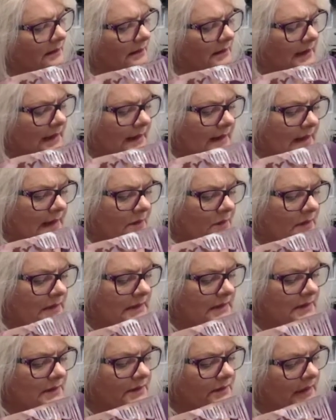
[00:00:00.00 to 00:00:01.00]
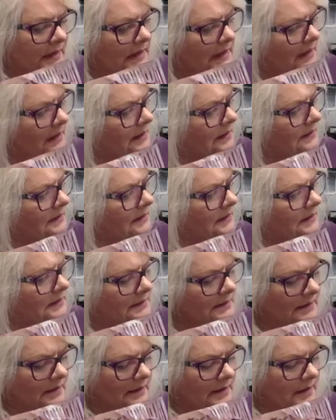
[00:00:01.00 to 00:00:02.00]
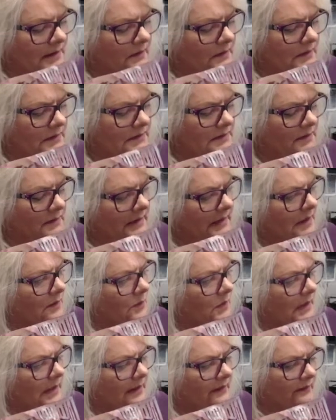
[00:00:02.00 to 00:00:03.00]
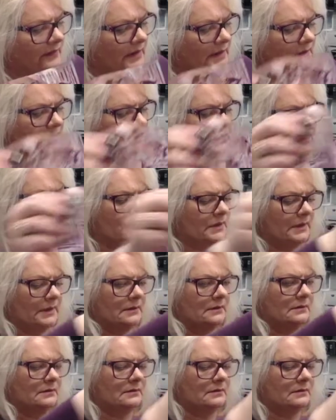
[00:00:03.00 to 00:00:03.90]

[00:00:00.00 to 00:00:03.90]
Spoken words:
And that one didn't do anything to the inside of that one. So now we'll have this one.